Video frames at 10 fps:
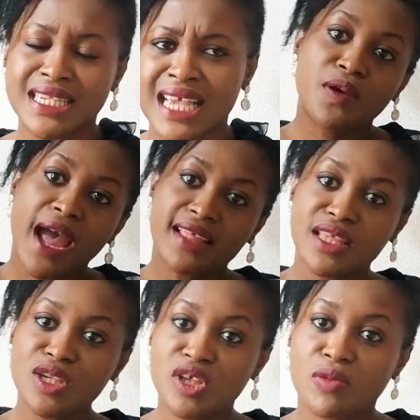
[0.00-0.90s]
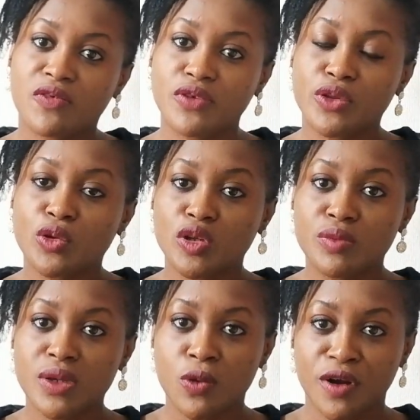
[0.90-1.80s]
So I think some of you told me in
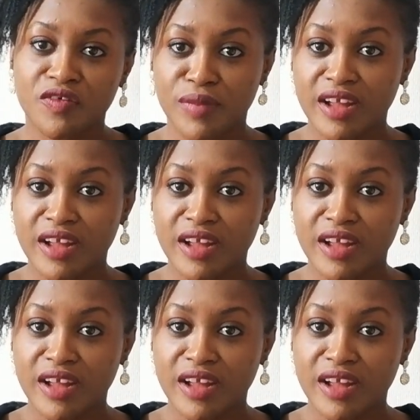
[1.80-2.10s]
one of my